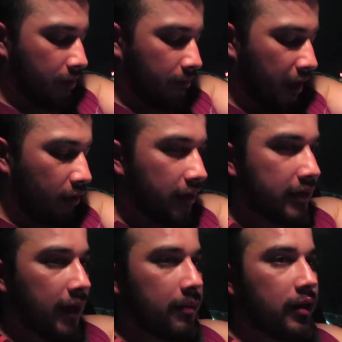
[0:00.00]
But anyways,
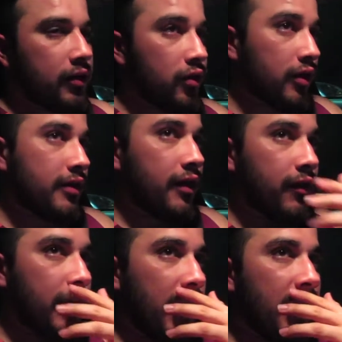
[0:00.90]
I've been listening to this
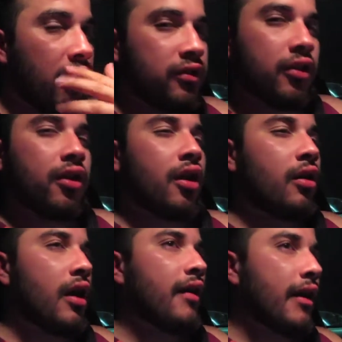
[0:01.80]
every day, and I'll tell y'all
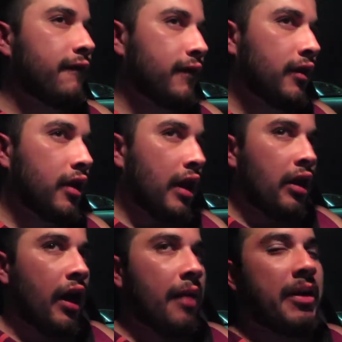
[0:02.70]
how that
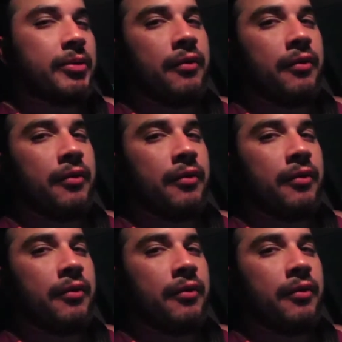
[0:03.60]
makes